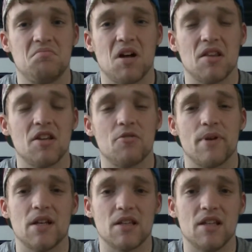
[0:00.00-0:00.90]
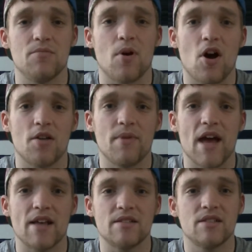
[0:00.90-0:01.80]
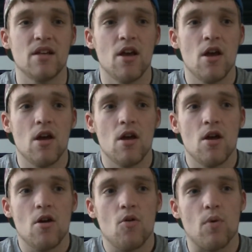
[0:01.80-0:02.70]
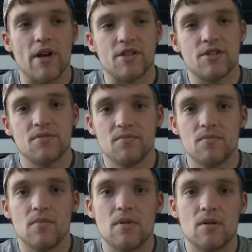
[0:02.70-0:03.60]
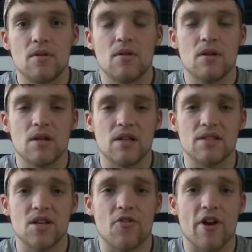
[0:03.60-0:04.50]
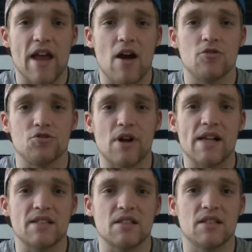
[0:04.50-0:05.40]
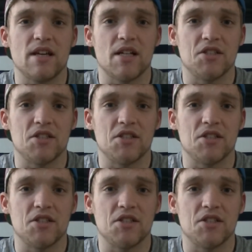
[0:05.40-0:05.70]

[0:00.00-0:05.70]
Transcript: a little bit of lean body mass, which, considering how drastically I